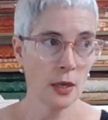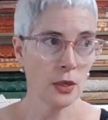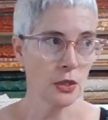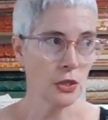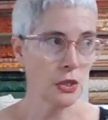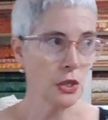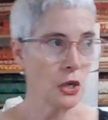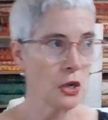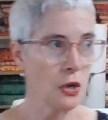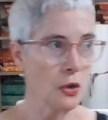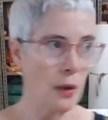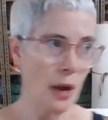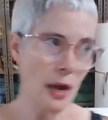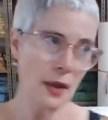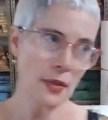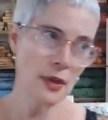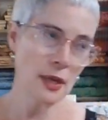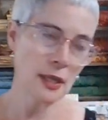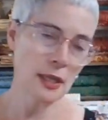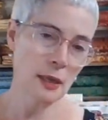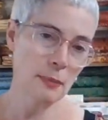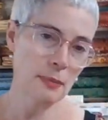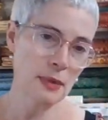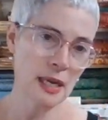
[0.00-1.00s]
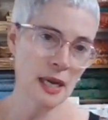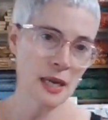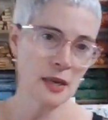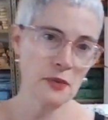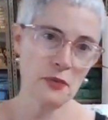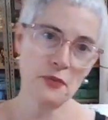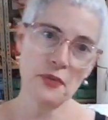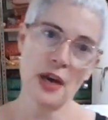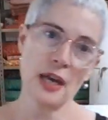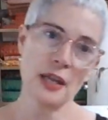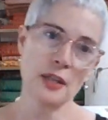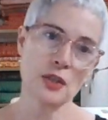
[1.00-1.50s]
So I thought that'd be kind
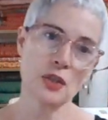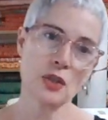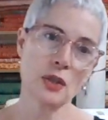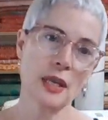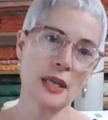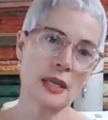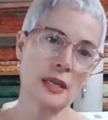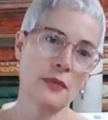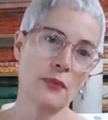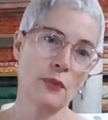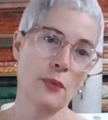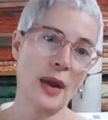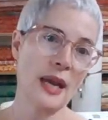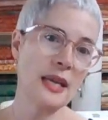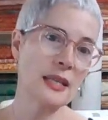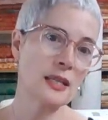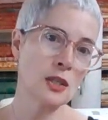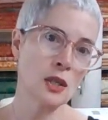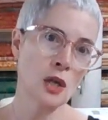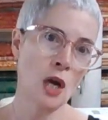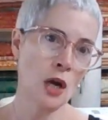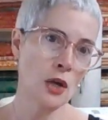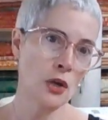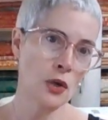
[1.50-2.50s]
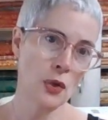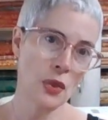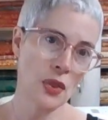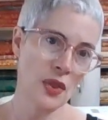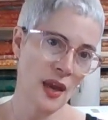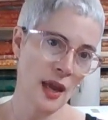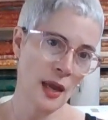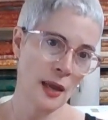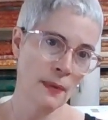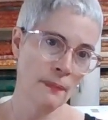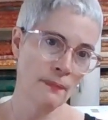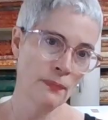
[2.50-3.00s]
of fun. So like if red's not your
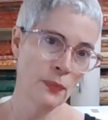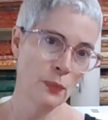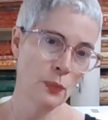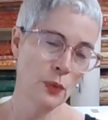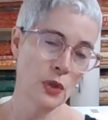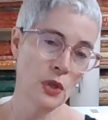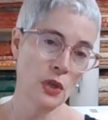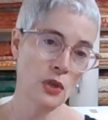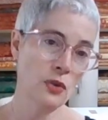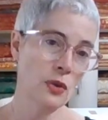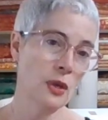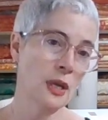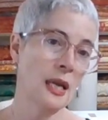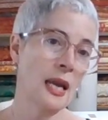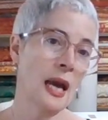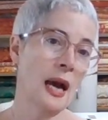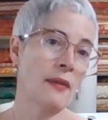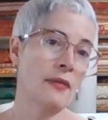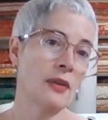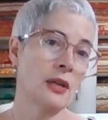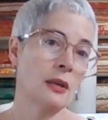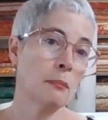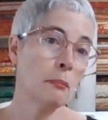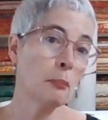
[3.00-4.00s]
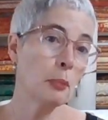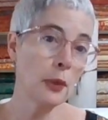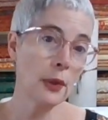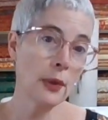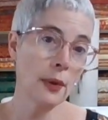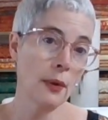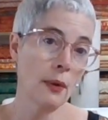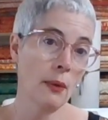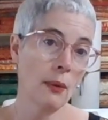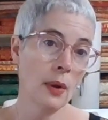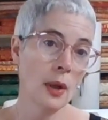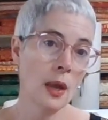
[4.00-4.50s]
thing, well then you can have it in
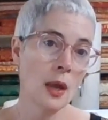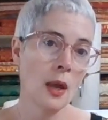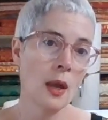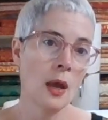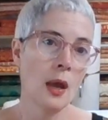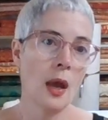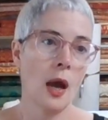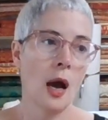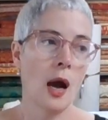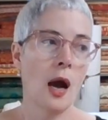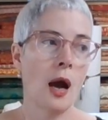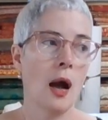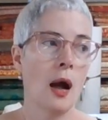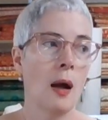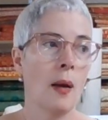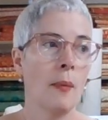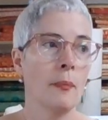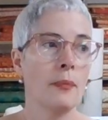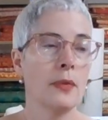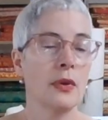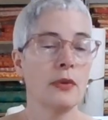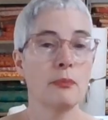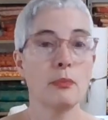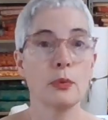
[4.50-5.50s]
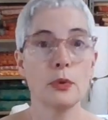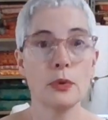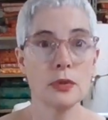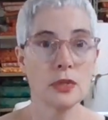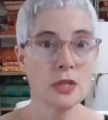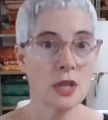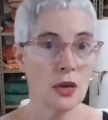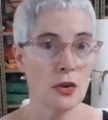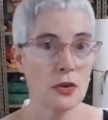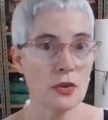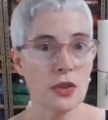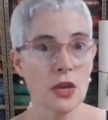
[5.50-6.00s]
blue. If blue
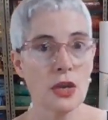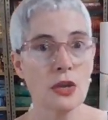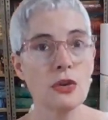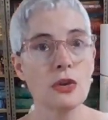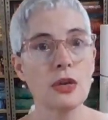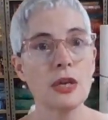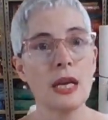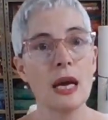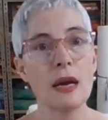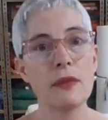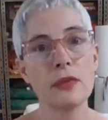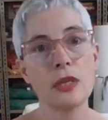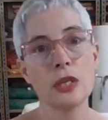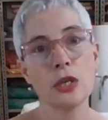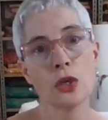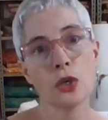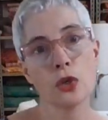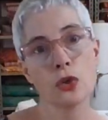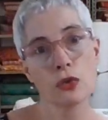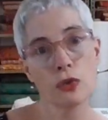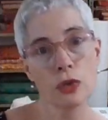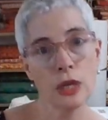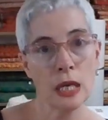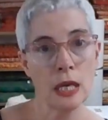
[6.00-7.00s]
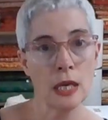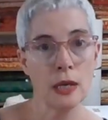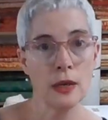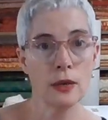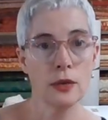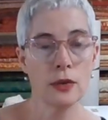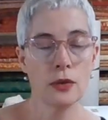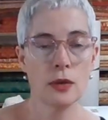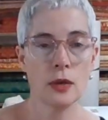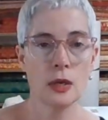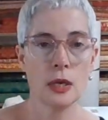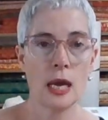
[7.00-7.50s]
is not your thing, you could have it in green.
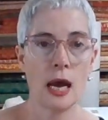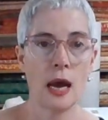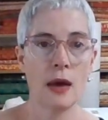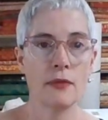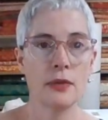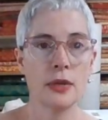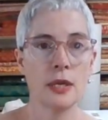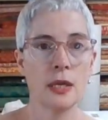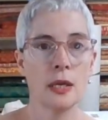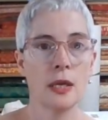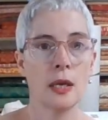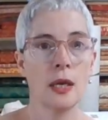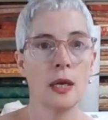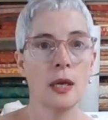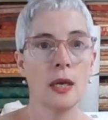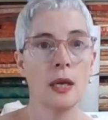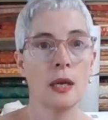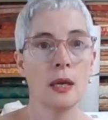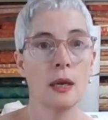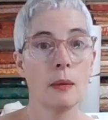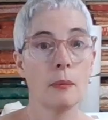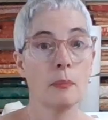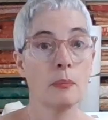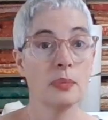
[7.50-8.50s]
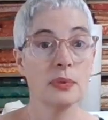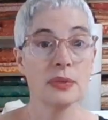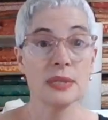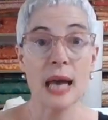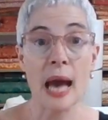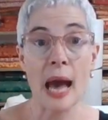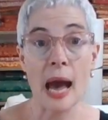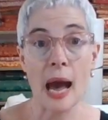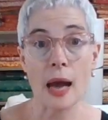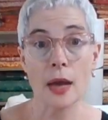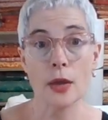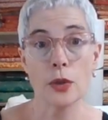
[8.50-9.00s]
You could have it in
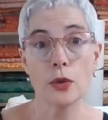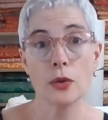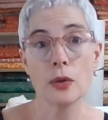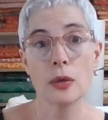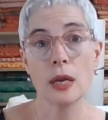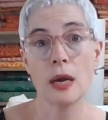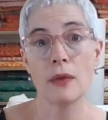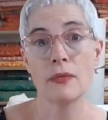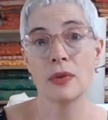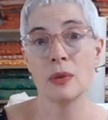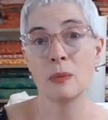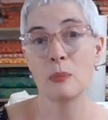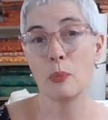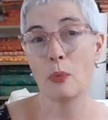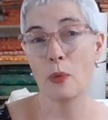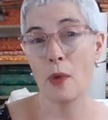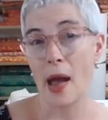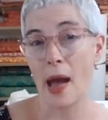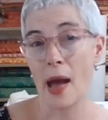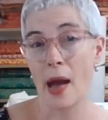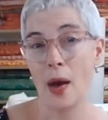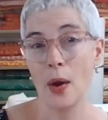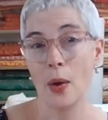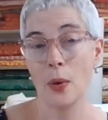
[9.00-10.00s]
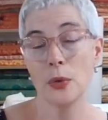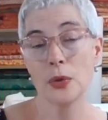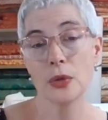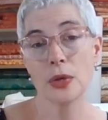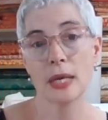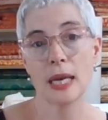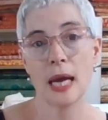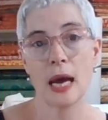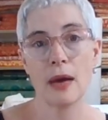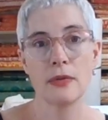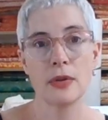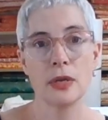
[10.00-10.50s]
black. You could have it in brown. You
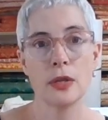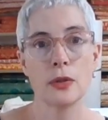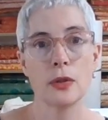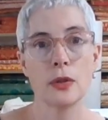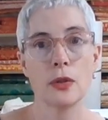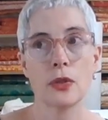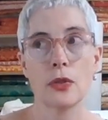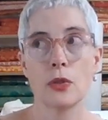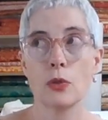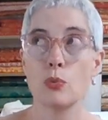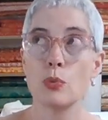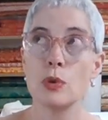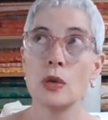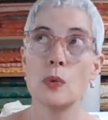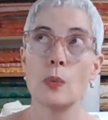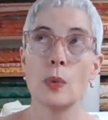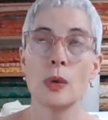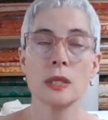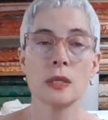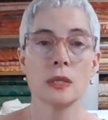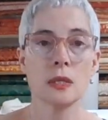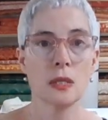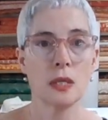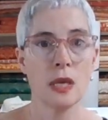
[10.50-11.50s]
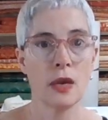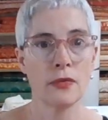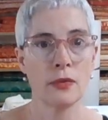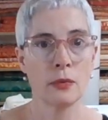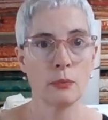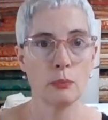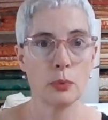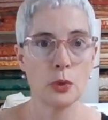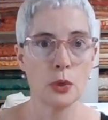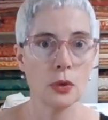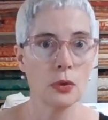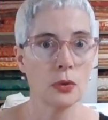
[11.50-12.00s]
could have it in the
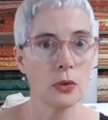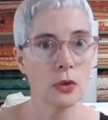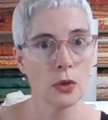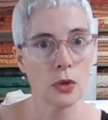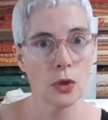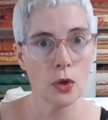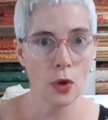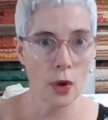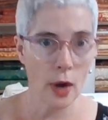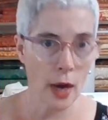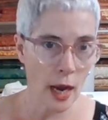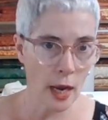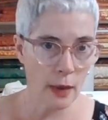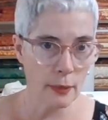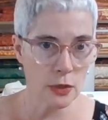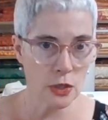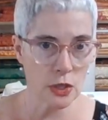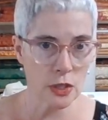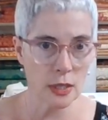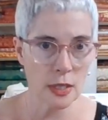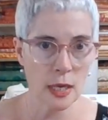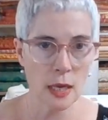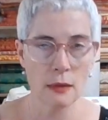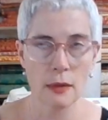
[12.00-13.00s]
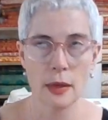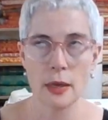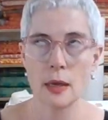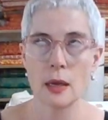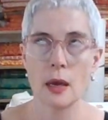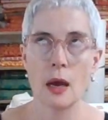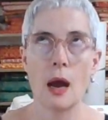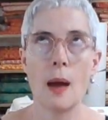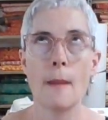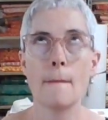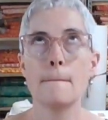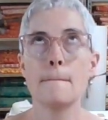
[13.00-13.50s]
317 pewter gray, which is that like
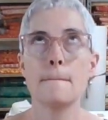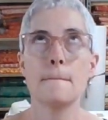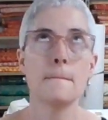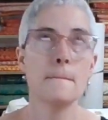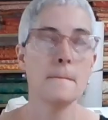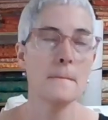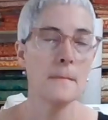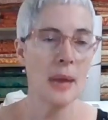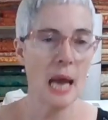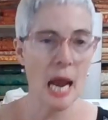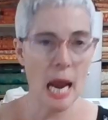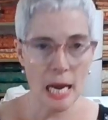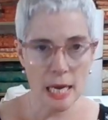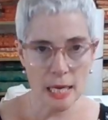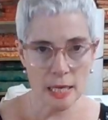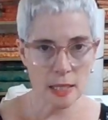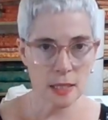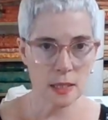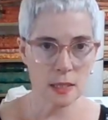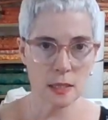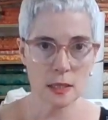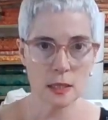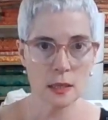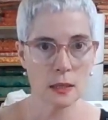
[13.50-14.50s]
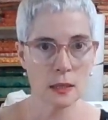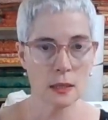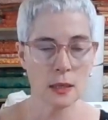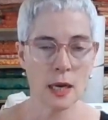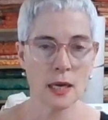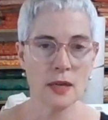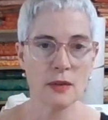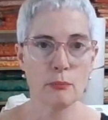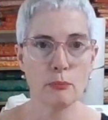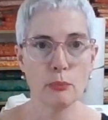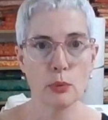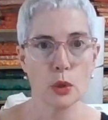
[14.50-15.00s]
amazing
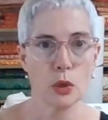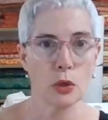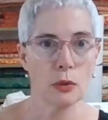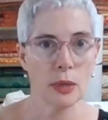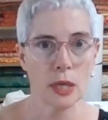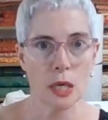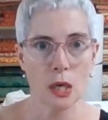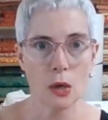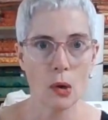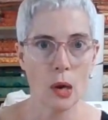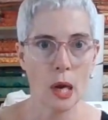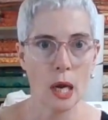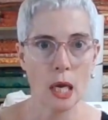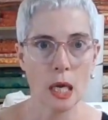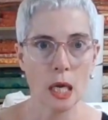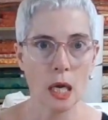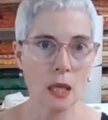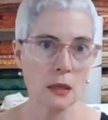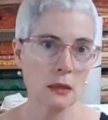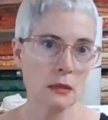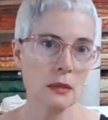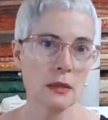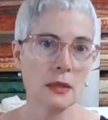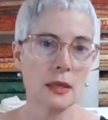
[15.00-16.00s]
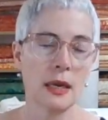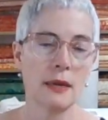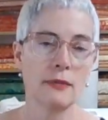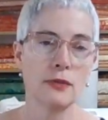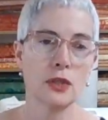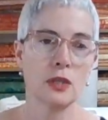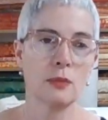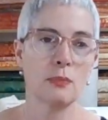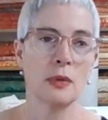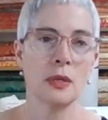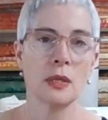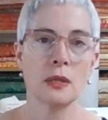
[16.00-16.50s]
kind of bluey gray color that I've
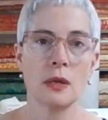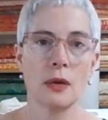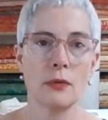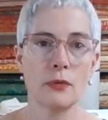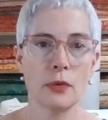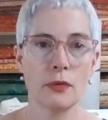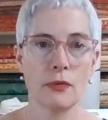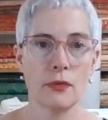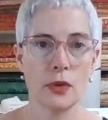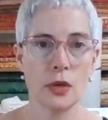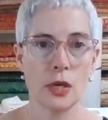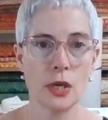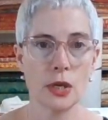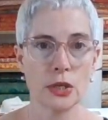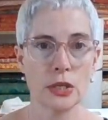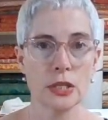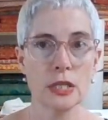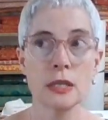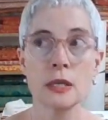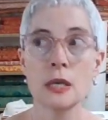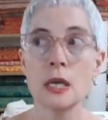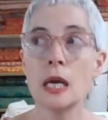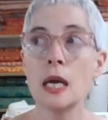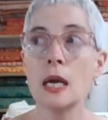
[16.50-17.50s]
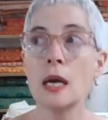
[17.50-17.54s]
just been in love with for years.